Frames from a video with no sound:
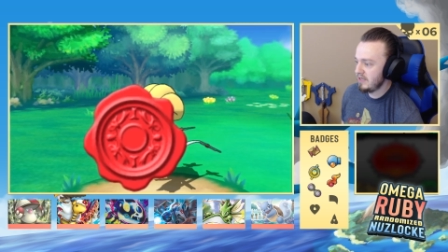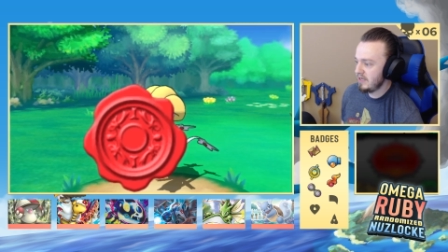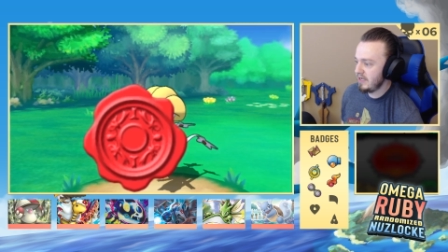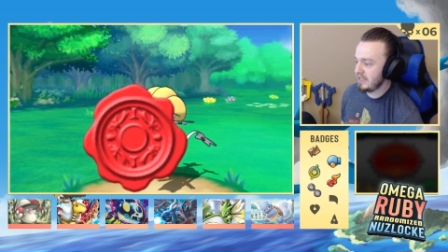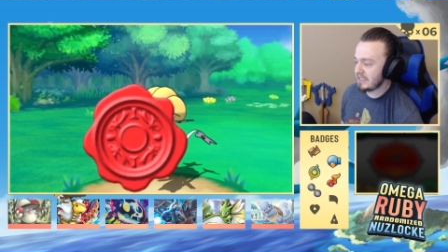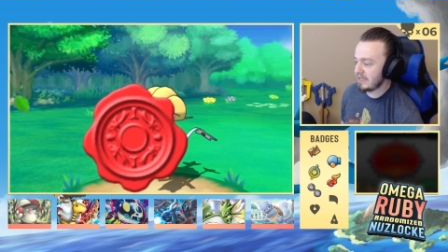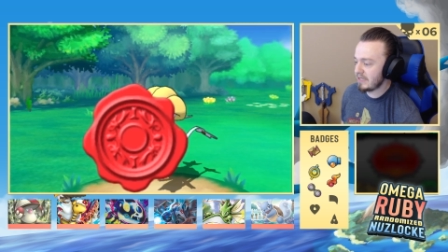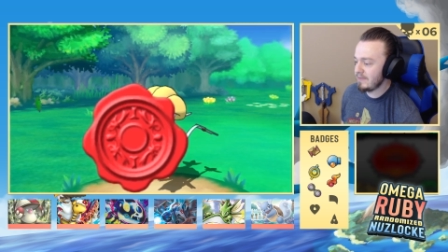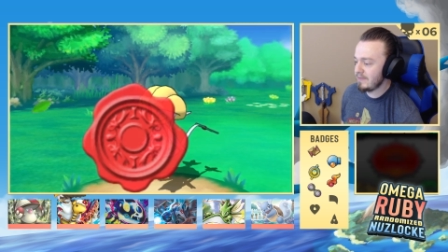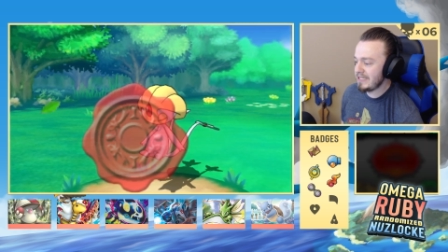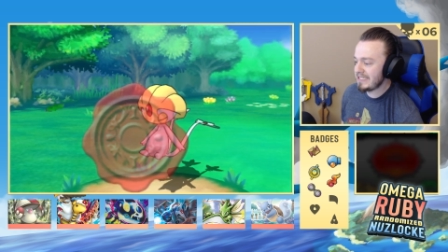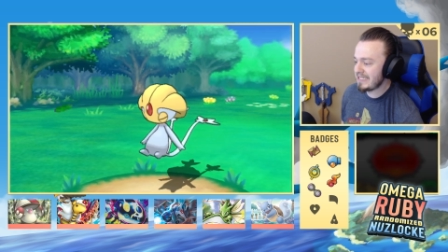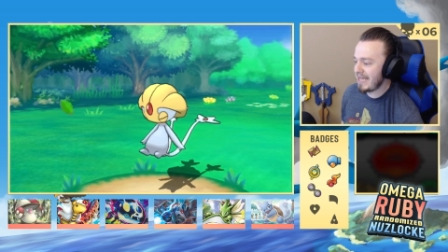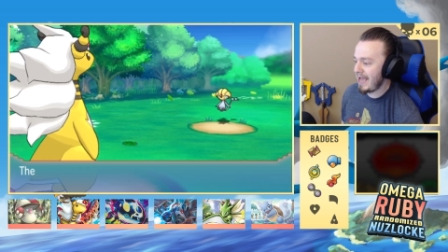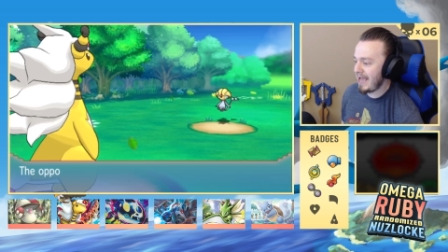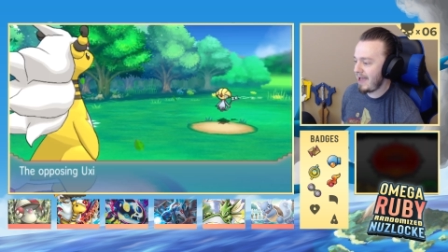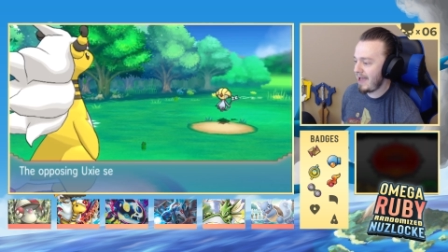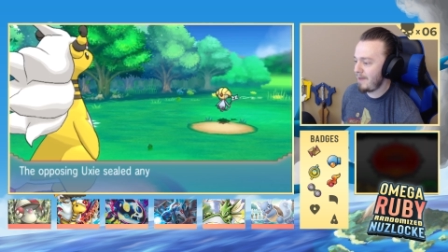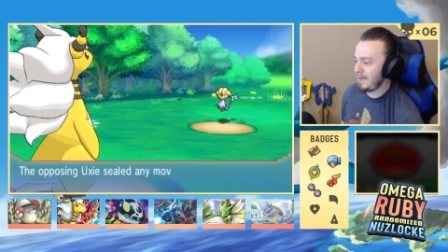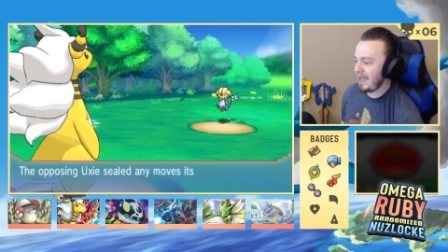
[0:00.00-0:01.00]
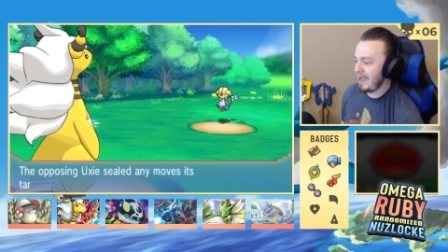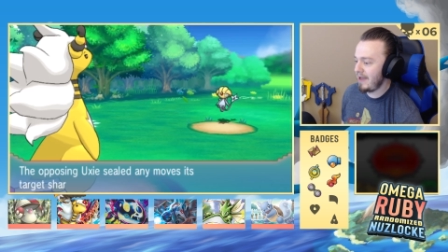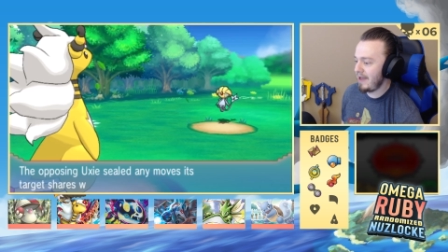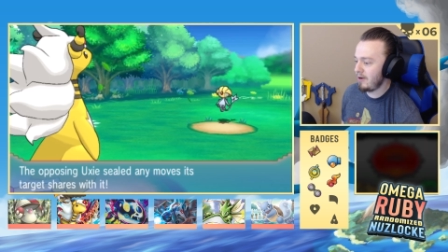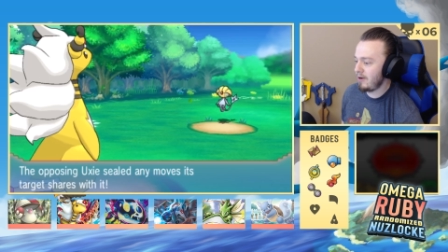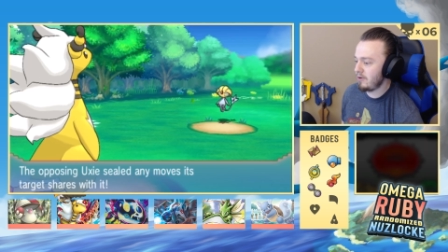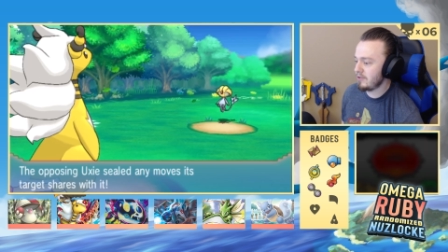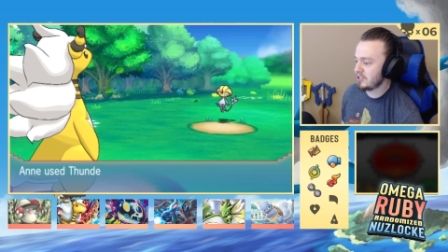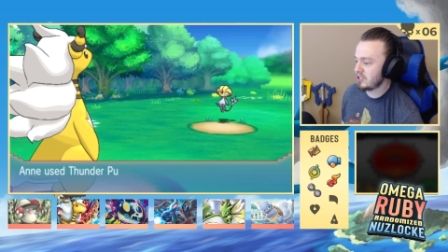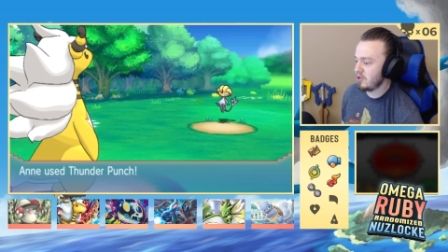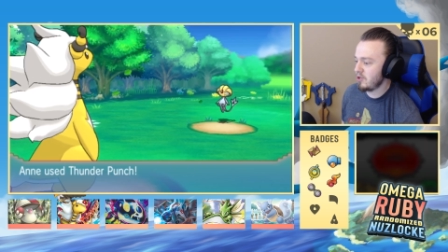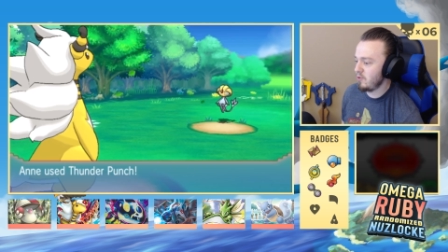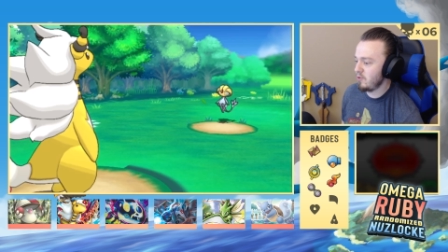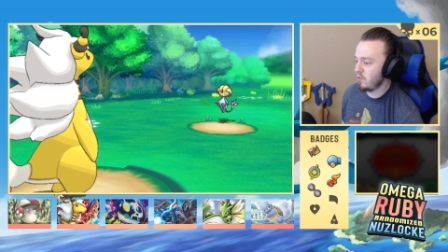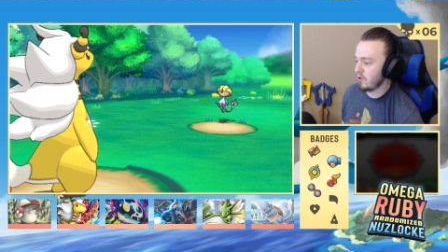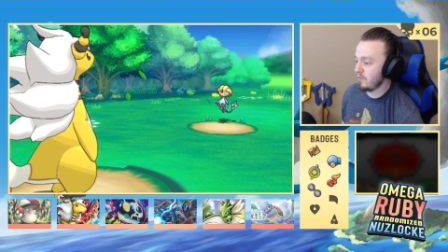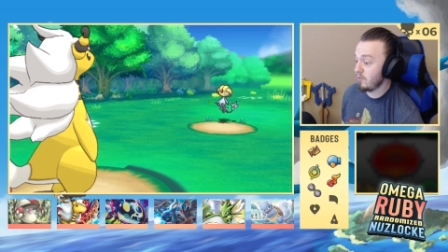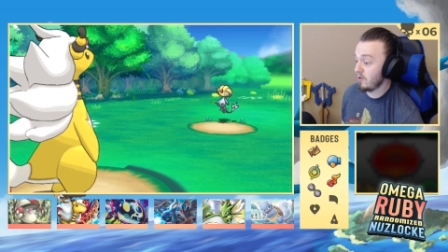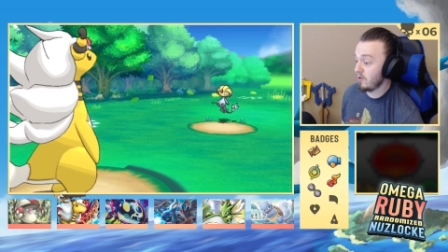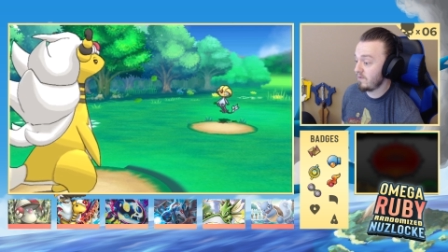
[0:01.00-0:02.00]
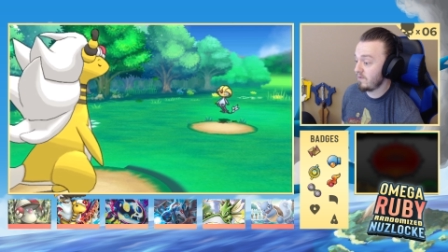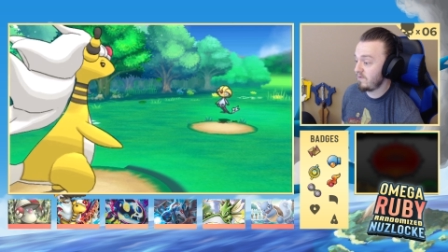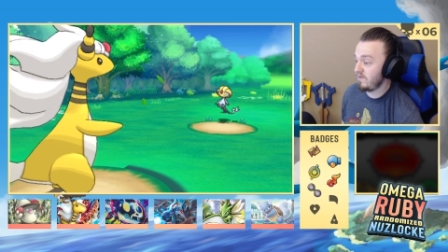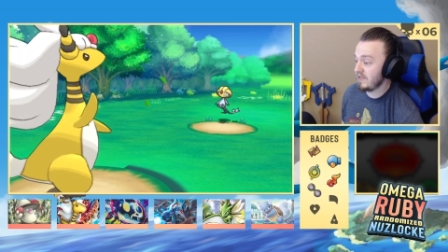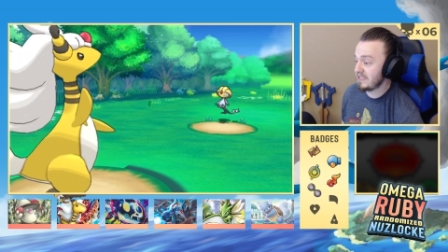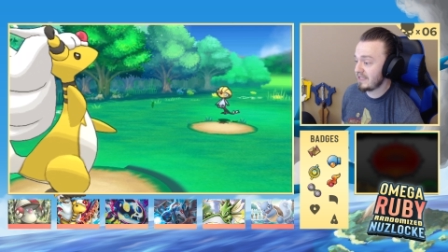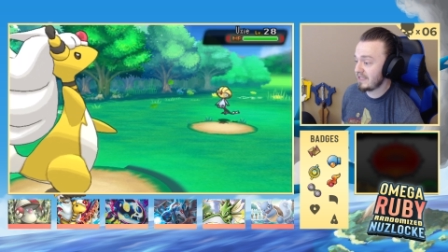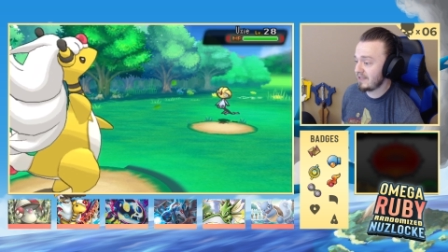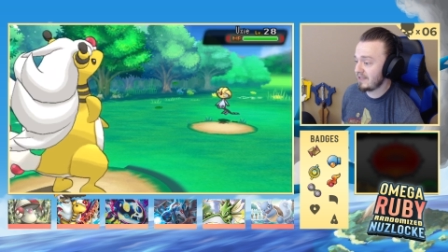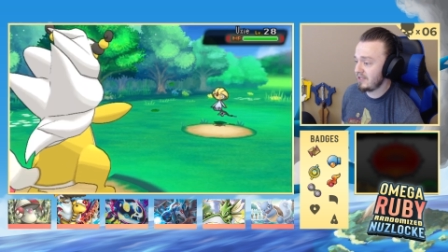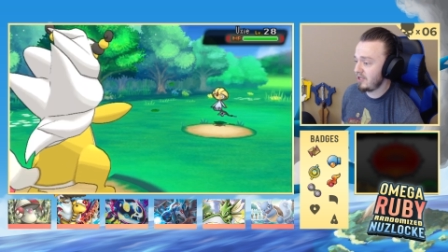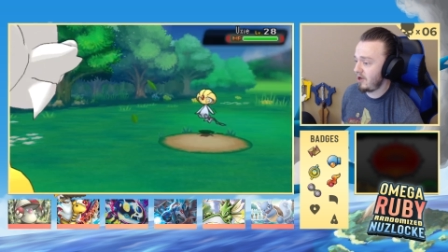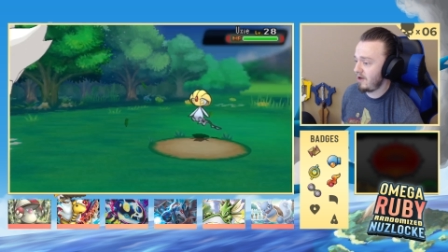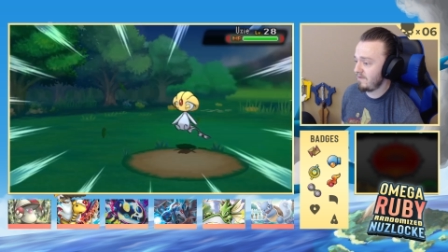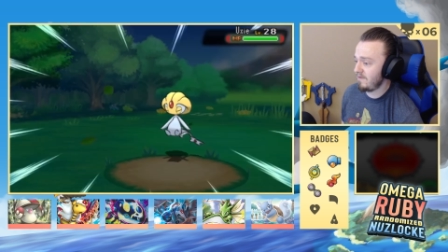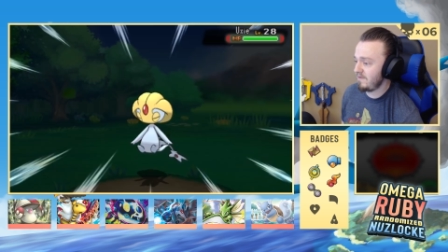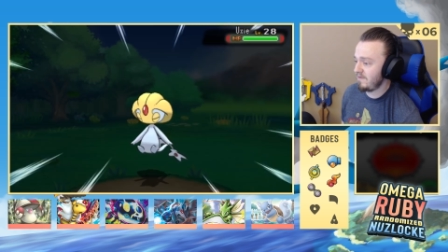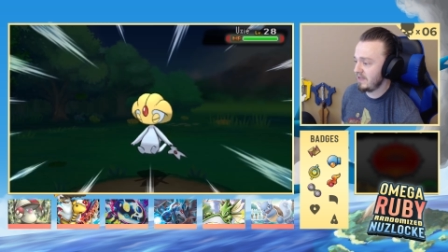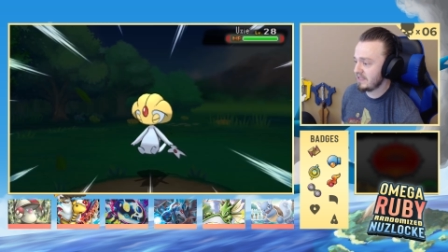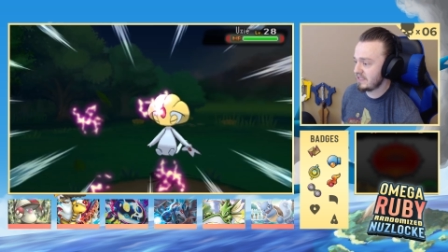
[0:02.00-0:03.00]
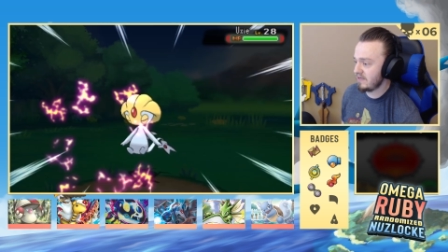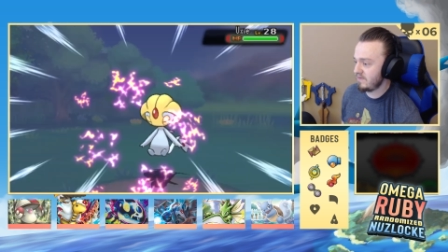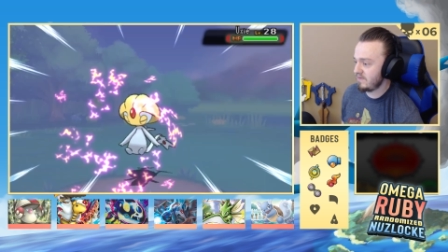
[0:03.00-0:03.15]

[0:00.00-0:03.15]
It's going to be Stab, and also we're more physically offensive